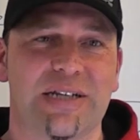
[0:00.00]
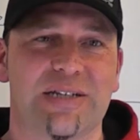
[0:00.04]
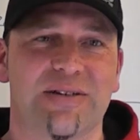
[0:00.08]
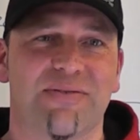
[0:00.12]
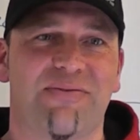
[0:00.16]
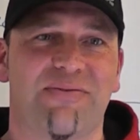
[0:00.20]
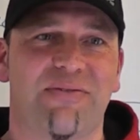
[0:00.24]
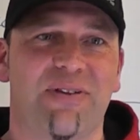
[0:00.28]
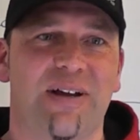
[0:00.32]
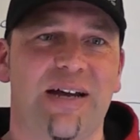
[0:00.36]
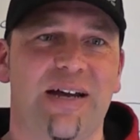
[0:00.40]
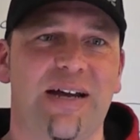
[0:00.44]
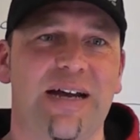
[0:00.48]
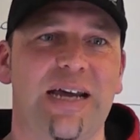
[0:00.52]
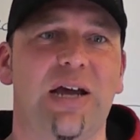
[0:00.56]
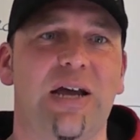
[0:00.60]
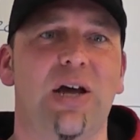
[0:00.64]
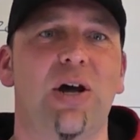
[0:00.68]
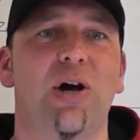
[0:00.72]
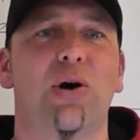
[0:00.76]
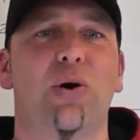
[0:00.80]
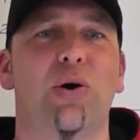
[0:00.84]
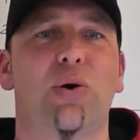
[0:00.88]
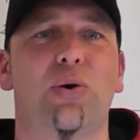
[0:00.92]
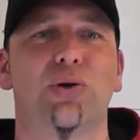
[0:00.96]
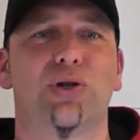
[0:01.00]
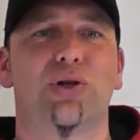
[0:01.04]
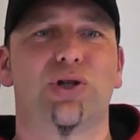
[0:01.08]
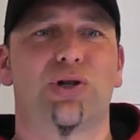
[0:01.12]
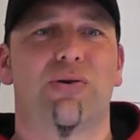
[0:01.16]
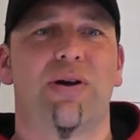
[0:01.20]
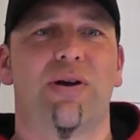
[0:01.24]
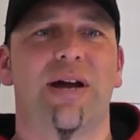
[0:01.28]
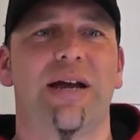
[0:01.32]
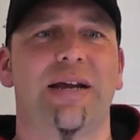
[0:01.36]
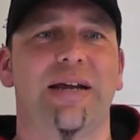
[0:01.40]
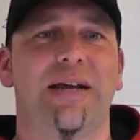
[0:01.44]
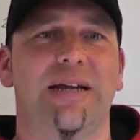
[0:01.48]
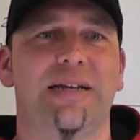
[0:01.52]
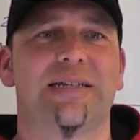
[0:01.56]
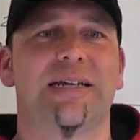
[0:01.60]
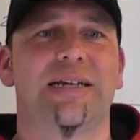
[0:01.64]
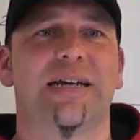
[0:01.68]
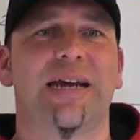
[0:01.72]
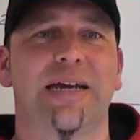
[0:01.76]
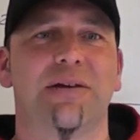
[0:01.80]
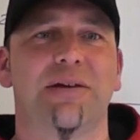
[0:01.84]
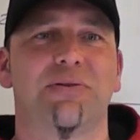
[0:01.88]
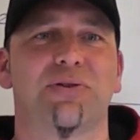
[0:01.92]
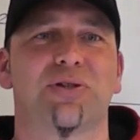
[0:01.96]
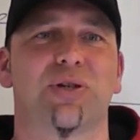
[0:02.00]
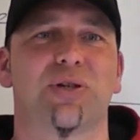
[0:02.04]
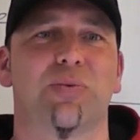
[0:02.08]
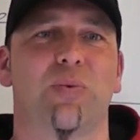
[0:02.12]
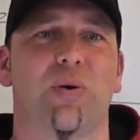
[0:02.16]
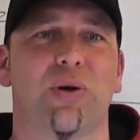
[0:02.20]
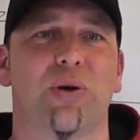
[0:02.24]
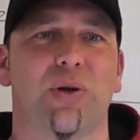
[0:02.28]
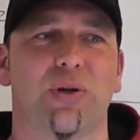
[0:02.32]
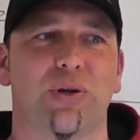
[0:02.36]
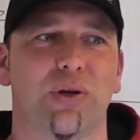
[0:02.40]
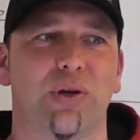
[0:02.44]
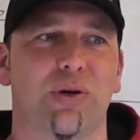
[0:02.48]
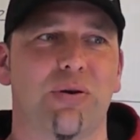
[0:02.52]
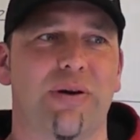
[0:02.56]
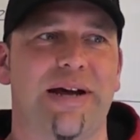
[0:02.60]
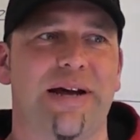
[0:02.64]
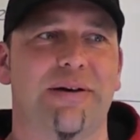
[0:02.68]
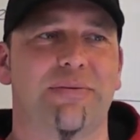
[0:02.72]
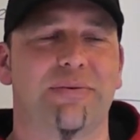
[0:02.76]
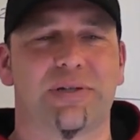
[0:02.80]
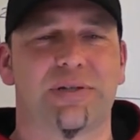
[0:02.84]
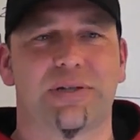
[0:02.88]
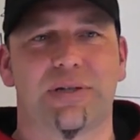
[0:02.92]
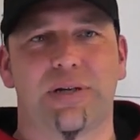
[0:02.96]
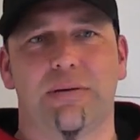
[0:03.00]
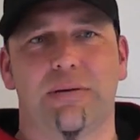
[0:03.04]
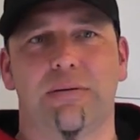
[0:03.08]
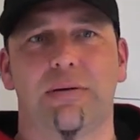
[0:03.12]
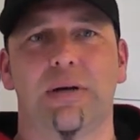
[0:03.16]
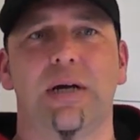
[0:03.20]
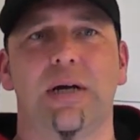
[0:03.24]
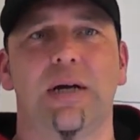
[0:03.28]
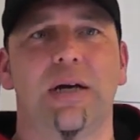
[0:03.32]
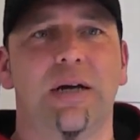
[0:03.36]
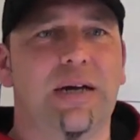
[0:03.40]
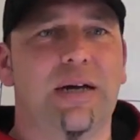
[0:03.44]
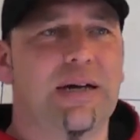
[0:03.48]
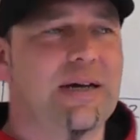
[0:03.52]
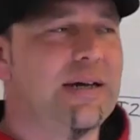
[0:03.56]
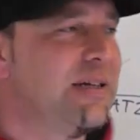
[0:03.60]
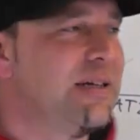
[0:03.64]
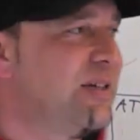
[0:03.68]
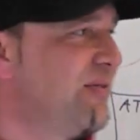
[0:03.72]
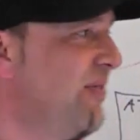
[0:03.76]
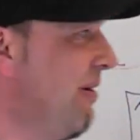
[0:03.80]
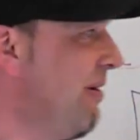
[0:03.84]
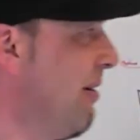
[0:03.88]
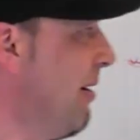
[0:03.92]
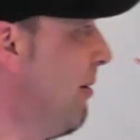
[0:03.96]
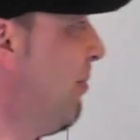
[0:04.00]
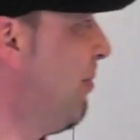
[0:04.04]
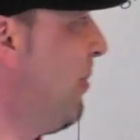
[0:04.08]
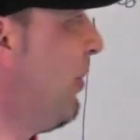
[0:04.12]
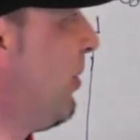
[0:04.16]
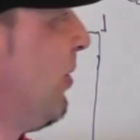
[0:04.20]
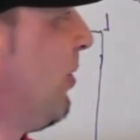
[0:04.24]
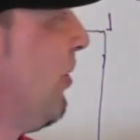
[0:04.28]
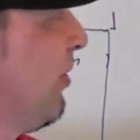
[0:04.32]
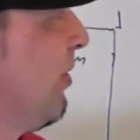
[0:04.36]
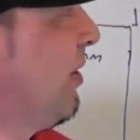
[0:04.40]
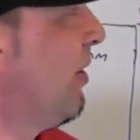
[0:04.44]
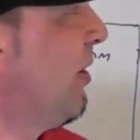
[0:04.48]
to fly or training to kill someone on the ground. So it's very important